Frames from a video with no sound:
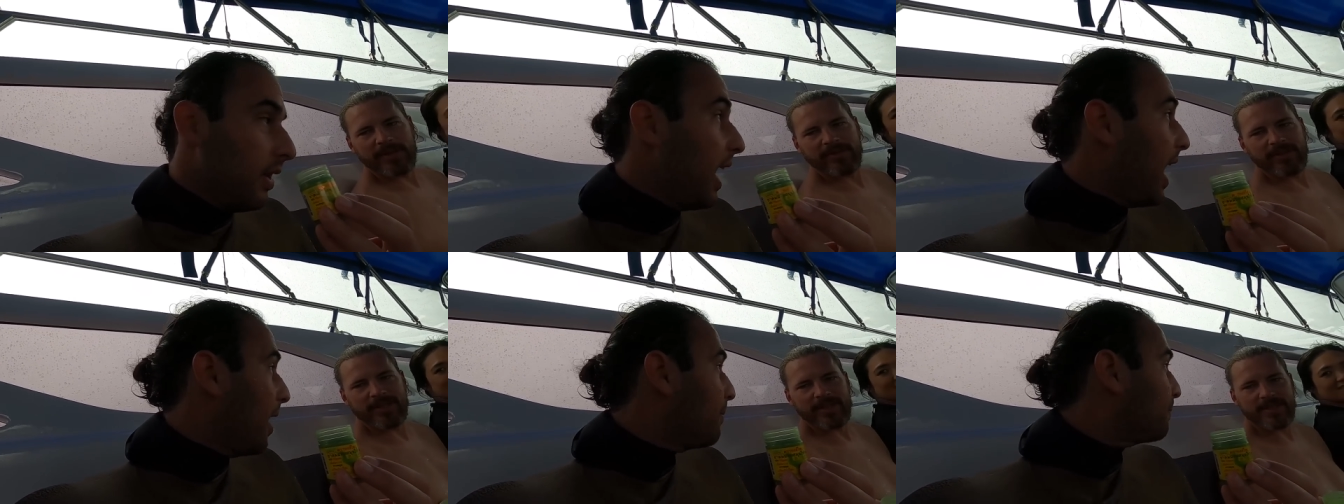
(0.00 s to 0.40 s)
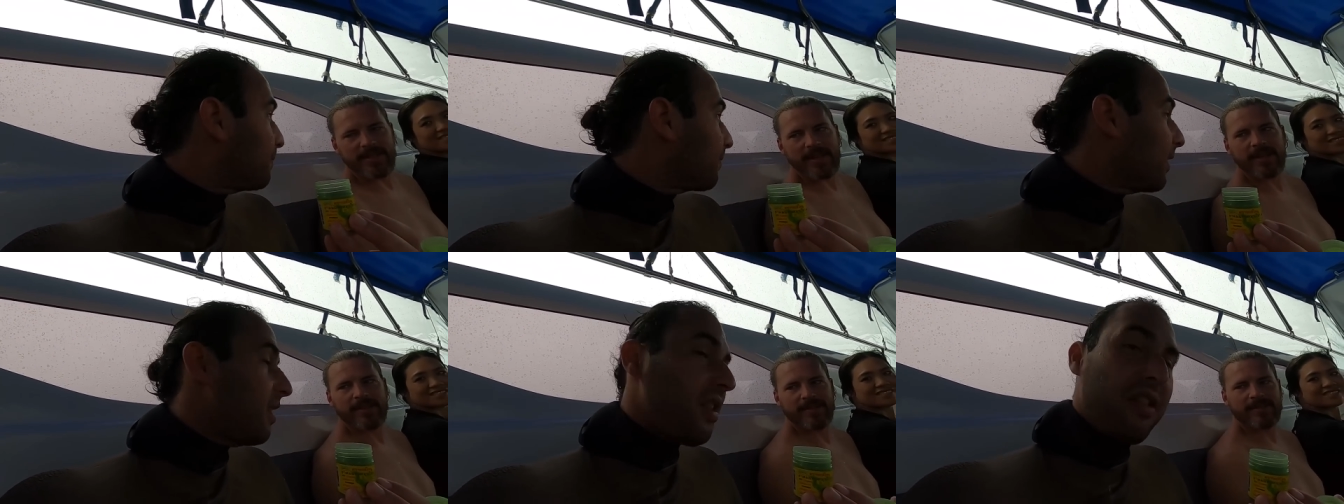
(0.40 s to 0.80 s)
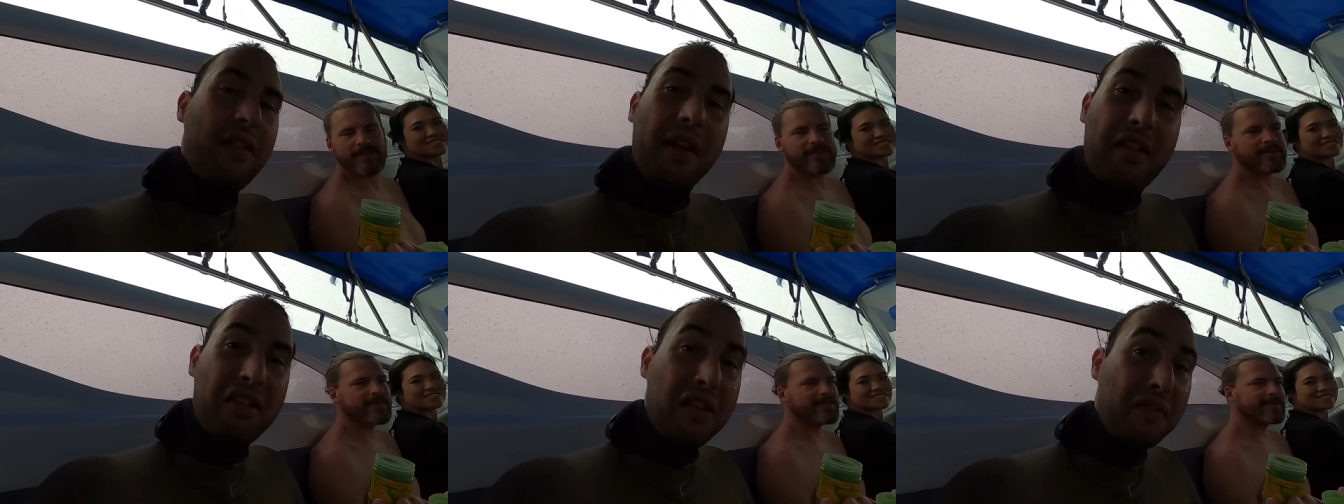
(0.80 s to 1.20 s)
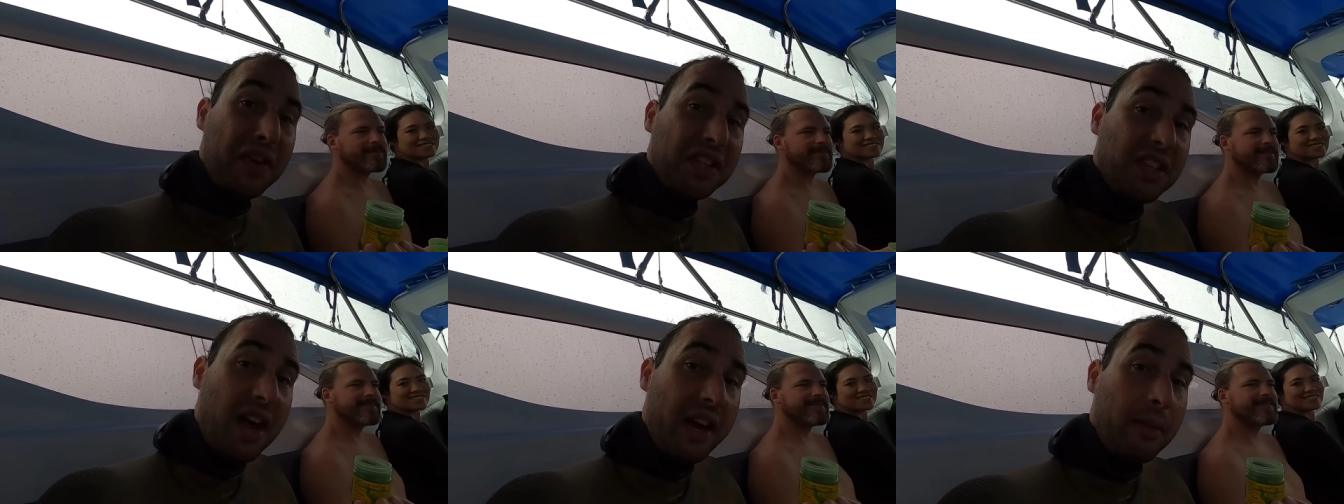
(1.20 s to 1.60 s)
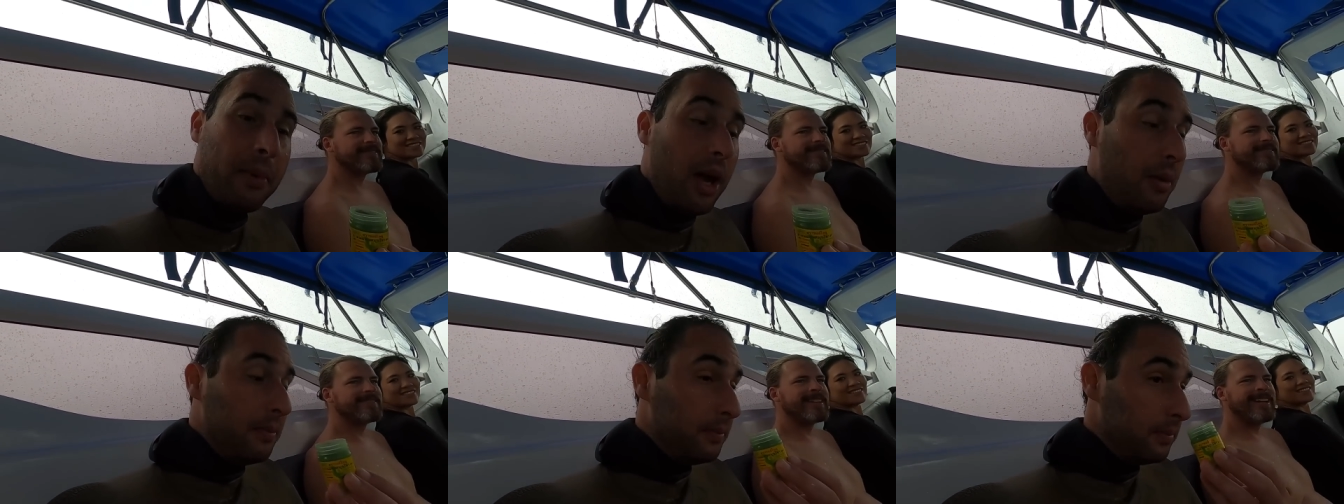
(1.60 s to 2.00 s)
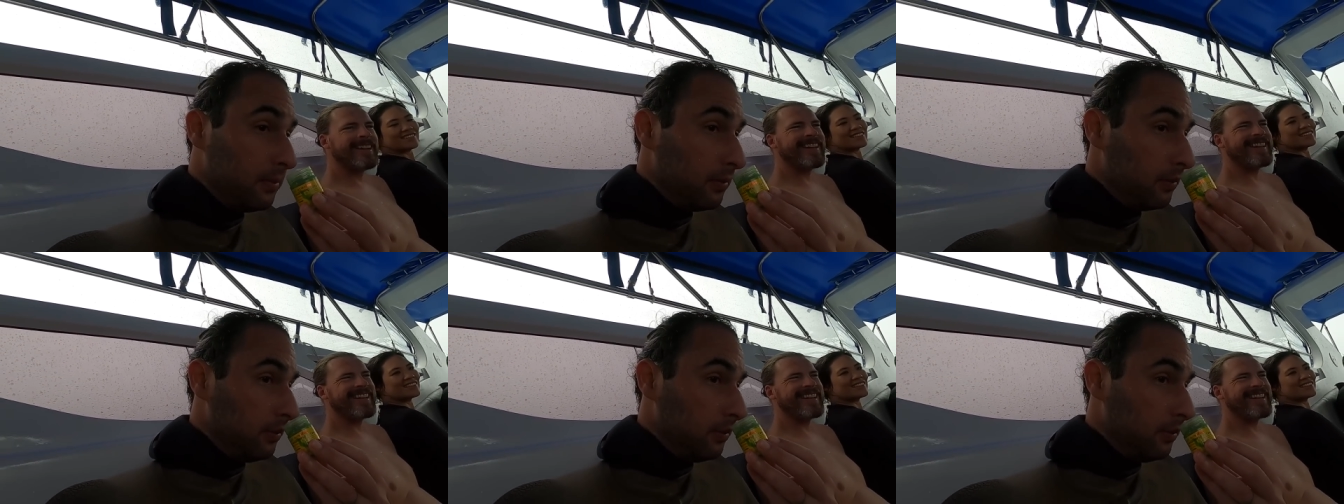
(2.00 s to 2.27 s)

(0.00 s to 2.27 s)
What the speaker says: Yeah, it's like sniffing tiger balm.